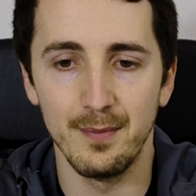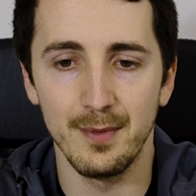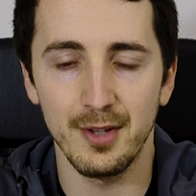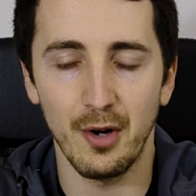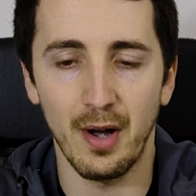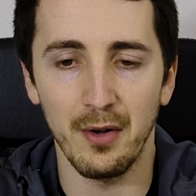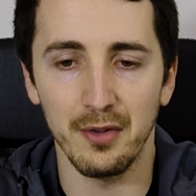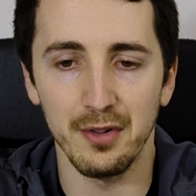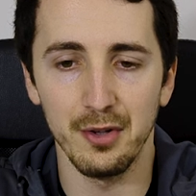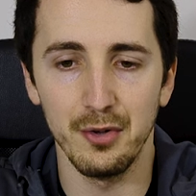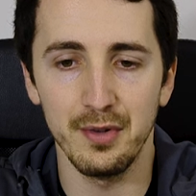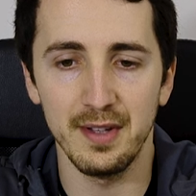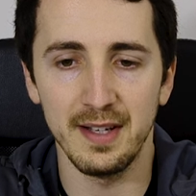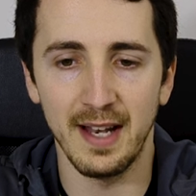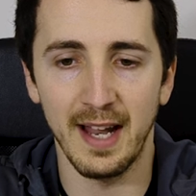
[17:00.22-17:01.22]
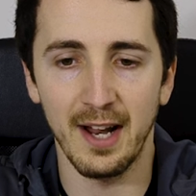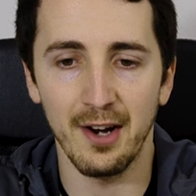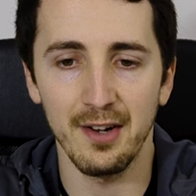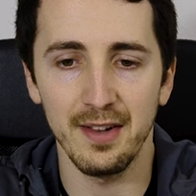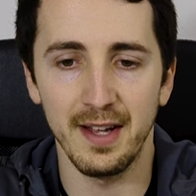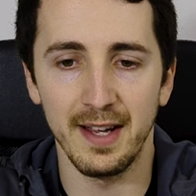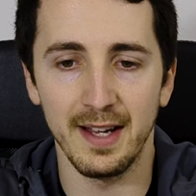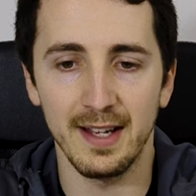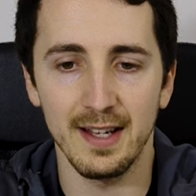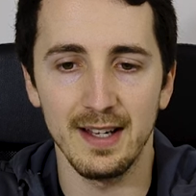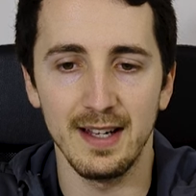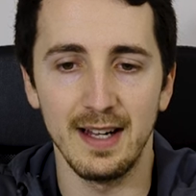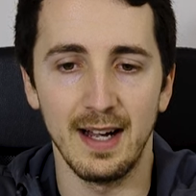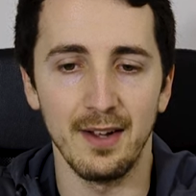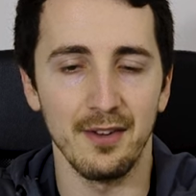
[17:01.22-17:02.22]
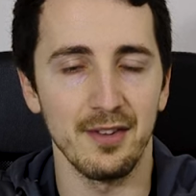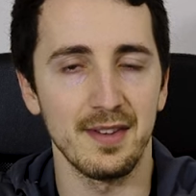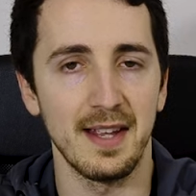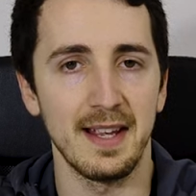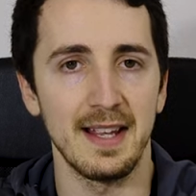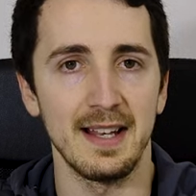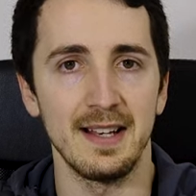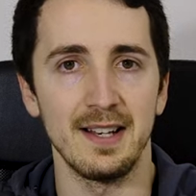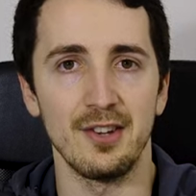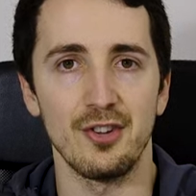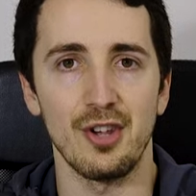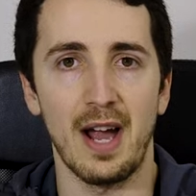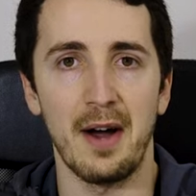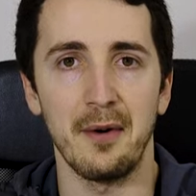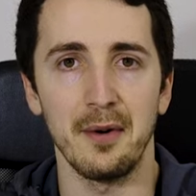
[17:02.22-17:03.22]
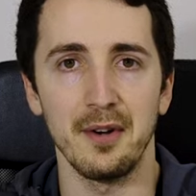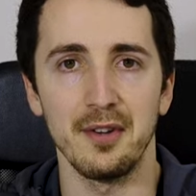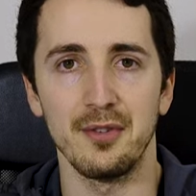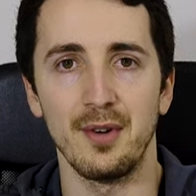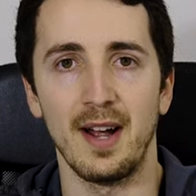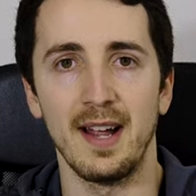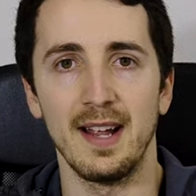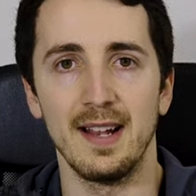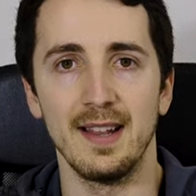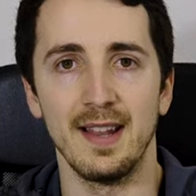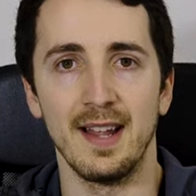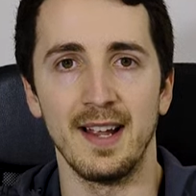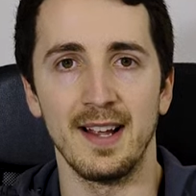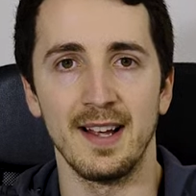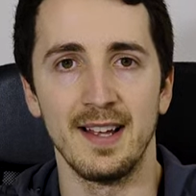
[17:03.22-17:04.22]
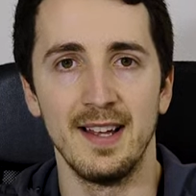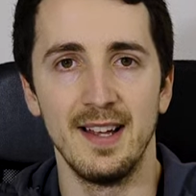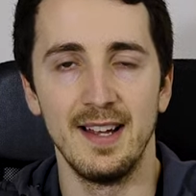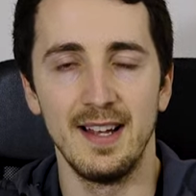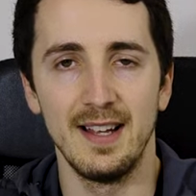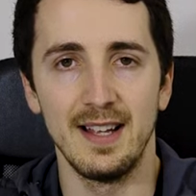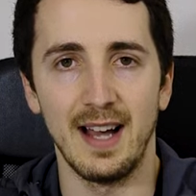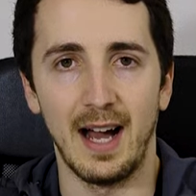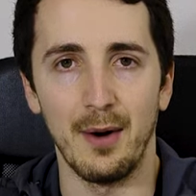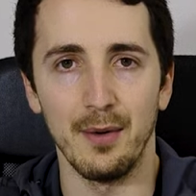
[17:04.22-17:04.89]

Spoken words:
so I was losing hair, like I was taking showers, right? And like I